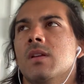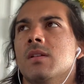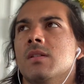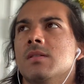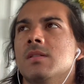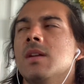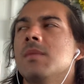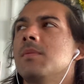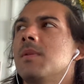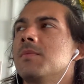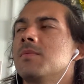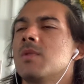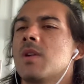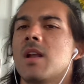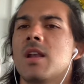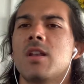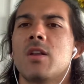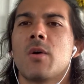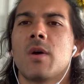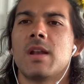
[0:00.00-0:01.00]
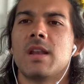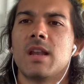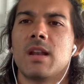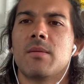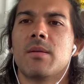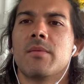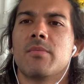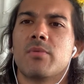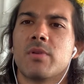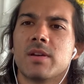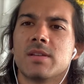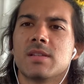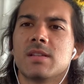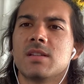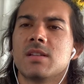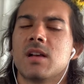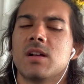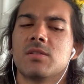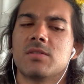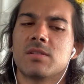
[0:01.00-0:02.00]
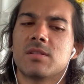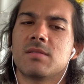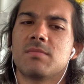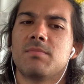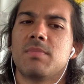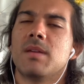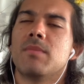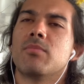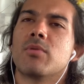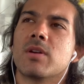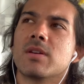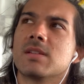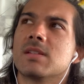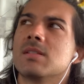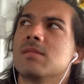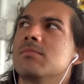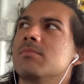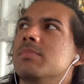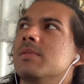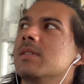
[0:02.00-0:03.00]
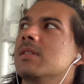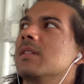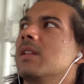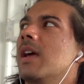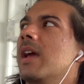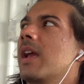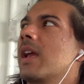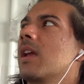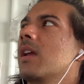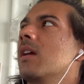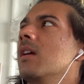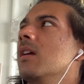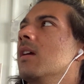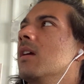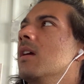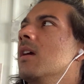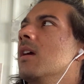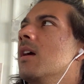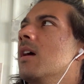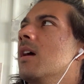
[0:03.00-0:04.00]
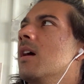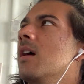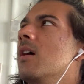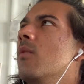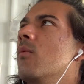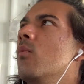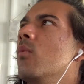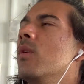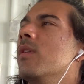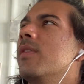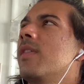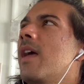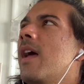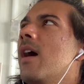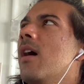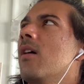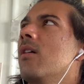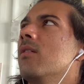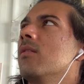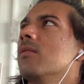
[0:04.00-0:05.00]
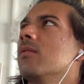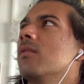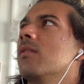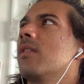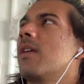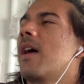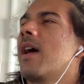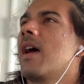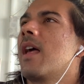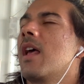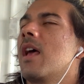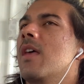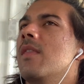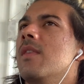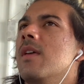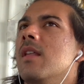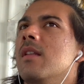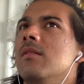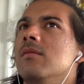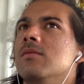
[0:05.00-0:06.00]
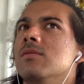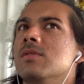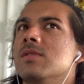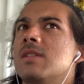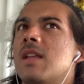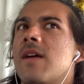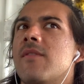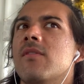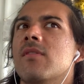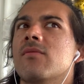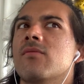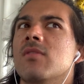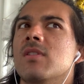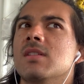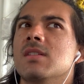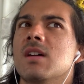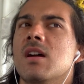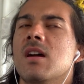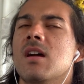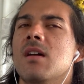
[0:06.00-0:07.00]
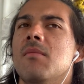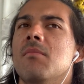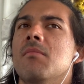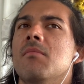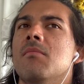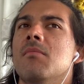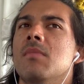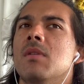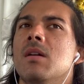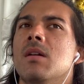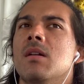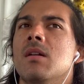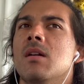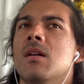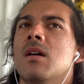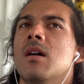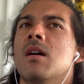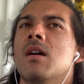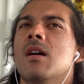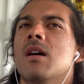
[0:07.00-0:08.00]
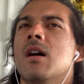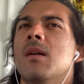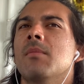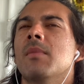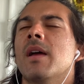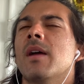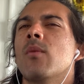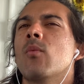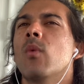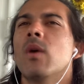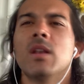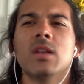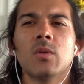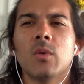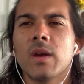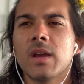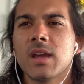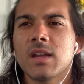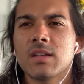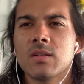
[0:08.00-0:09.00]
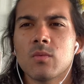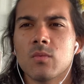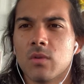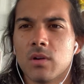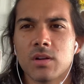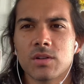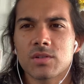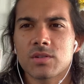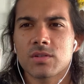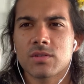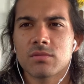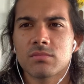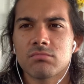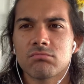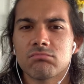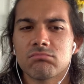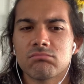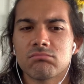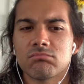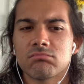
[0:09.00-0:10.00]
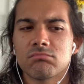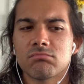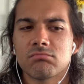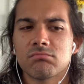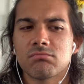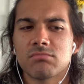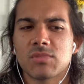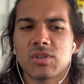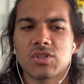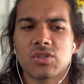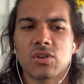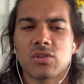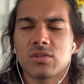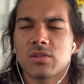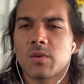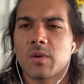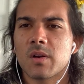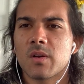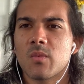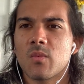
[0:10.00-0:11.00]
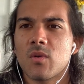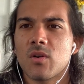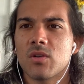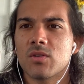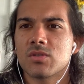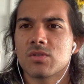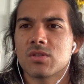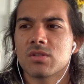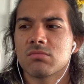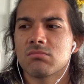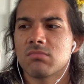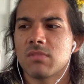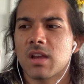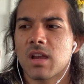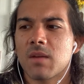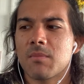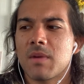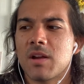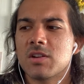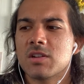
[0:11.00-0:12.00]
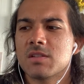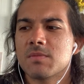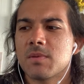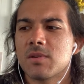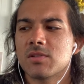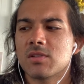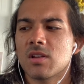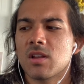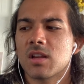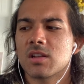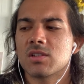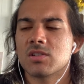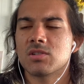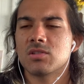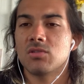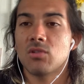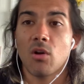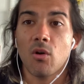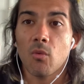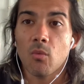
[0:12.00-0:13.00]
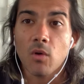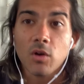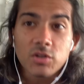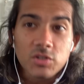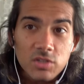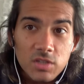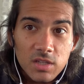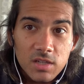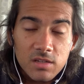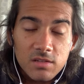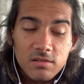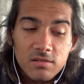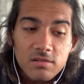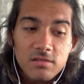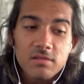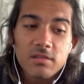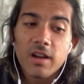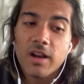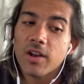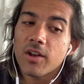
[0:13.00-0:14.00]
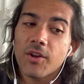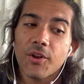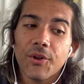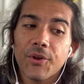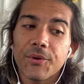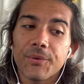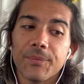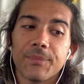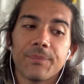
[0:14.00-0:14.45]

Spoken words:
Sometimes when I know I need to be present, I'll just be present. But like without that, and then just having free time, I'm like, when do I get to watch the shows I want to watch? Like, am I just supposed to like just not watch things? I don't know.